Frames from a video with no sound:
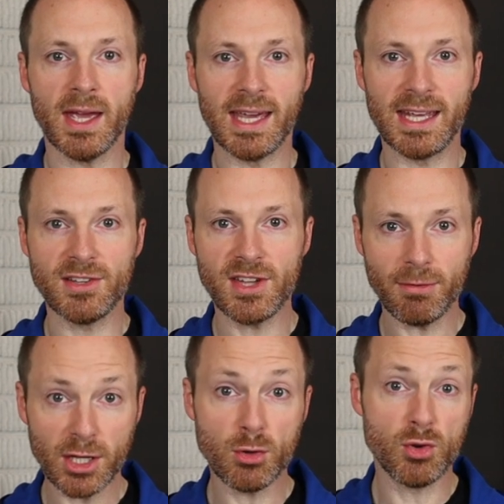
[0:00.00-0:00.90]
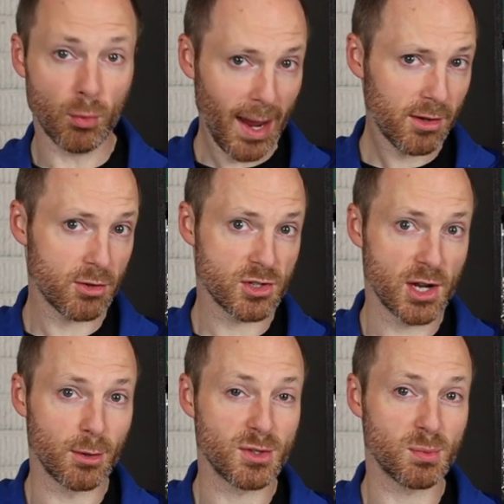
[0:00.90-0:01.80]
He's giving you director's
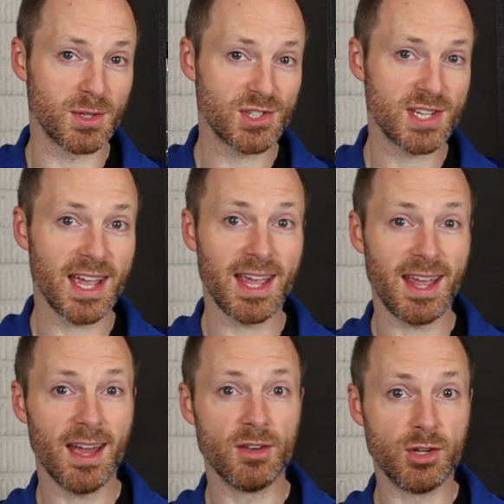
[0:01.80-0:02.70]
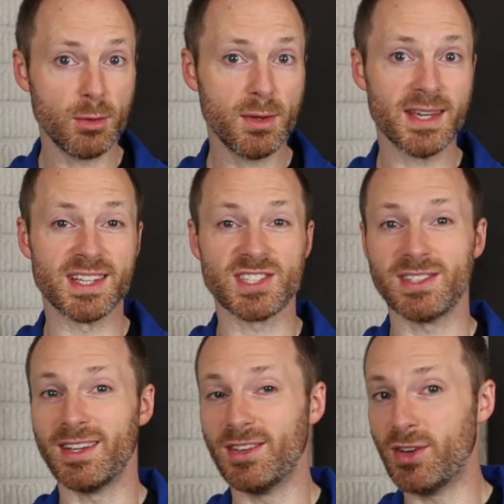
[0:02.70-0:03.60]
notes which say, do this,
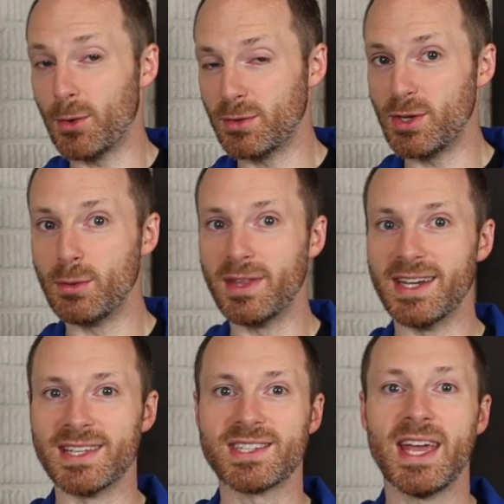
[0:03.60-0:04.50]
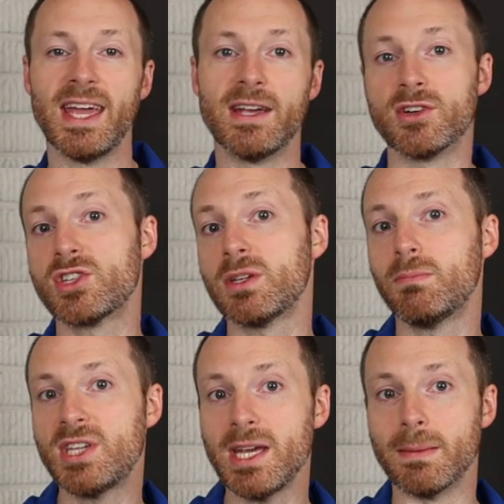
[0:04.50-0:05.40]
don't do this. Here's
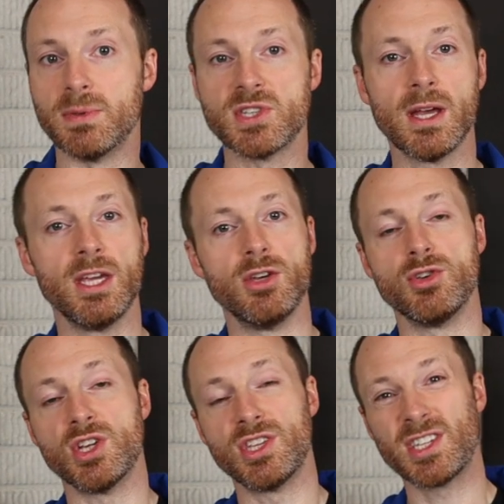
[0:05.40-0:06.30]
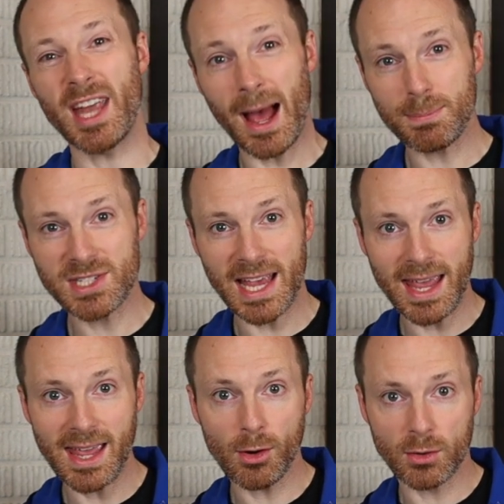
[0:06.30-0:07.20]
some tips. You should stop
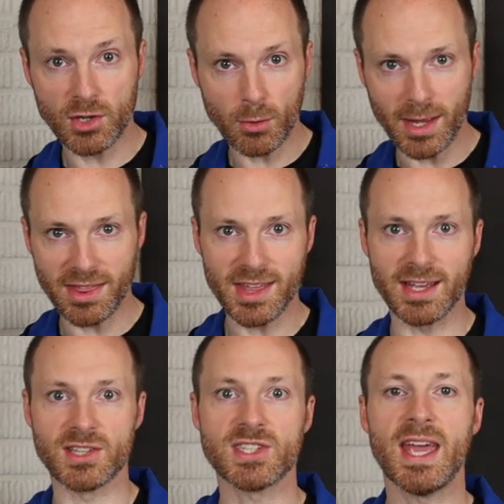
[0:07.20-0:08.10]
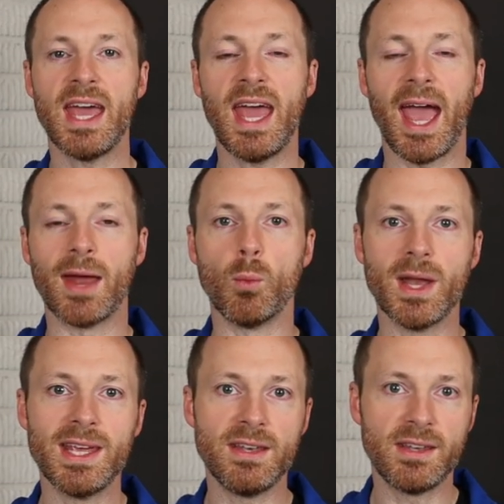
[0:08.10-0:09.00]
saying or doing this. And
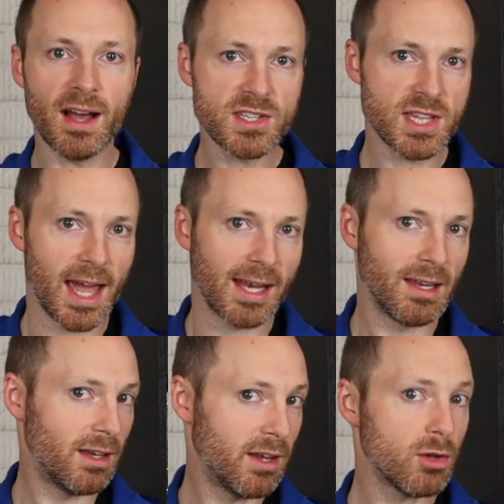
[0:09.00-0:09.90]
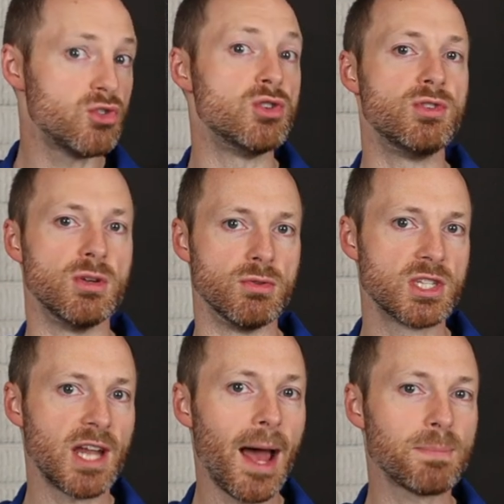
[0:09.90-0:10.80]
when he does that and he tells you to
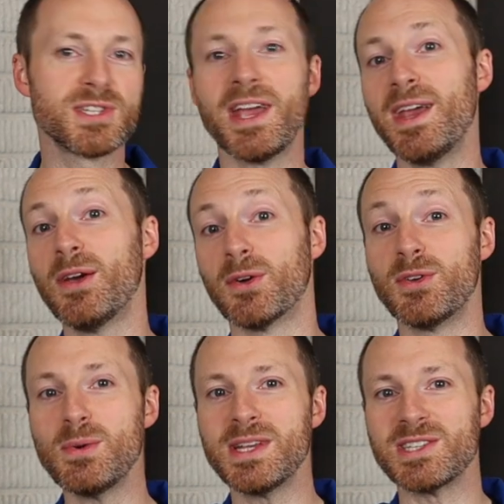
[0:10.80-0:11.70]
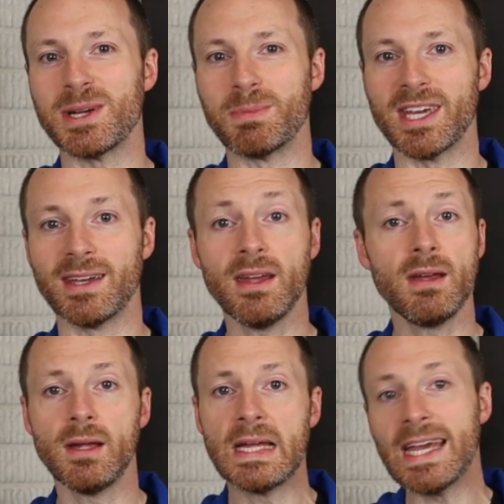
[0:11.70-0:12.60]
stop saying or doing something,
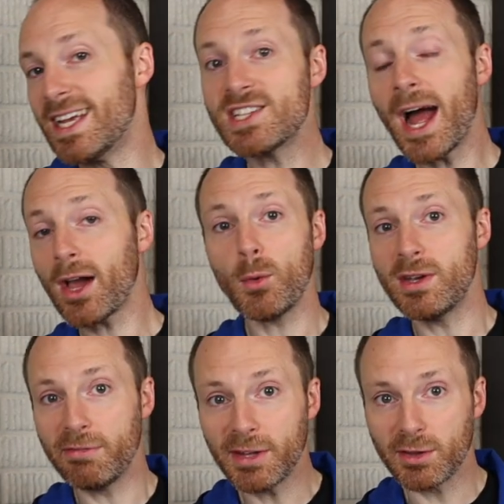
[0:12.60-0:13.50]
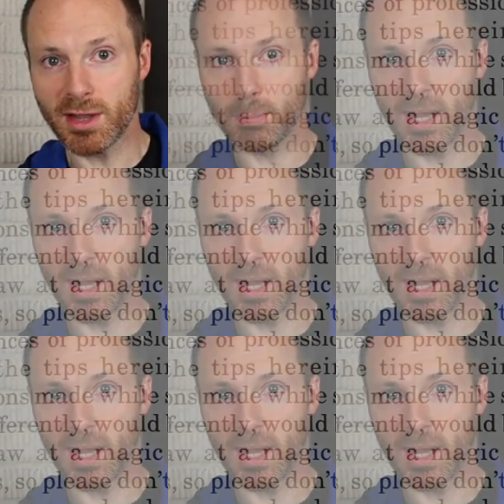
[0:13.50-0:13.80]
he's not going to fill in the